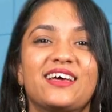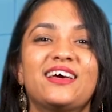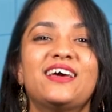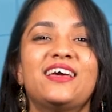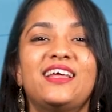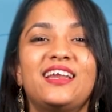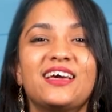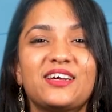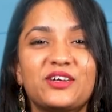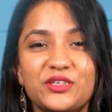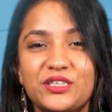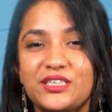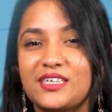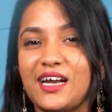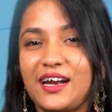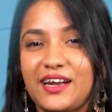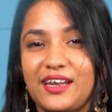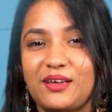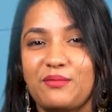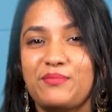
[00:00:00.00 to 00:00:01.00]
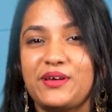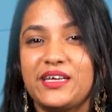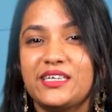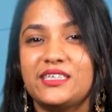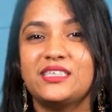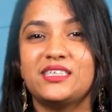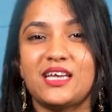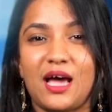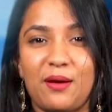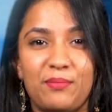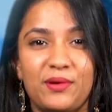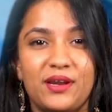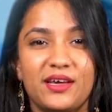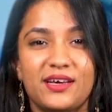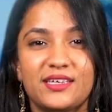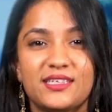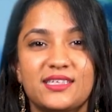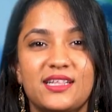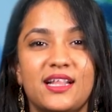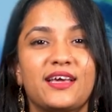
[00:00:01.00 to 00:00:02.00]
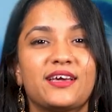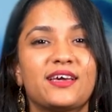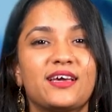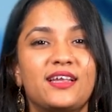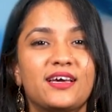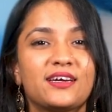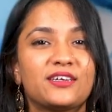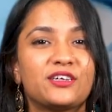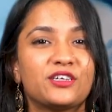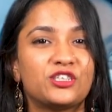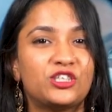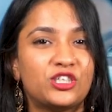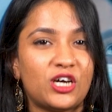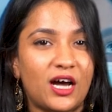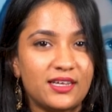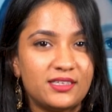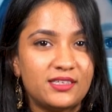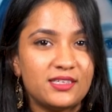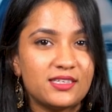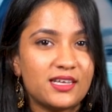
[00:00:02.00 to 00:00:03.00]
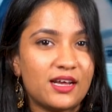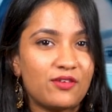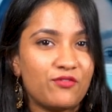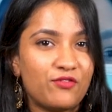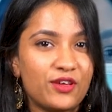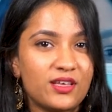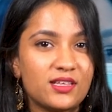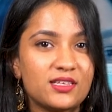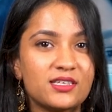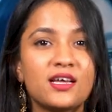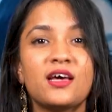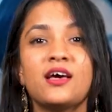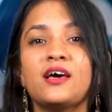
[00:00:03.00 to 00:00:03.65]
Electrostatic based chapters like electric charges and fields,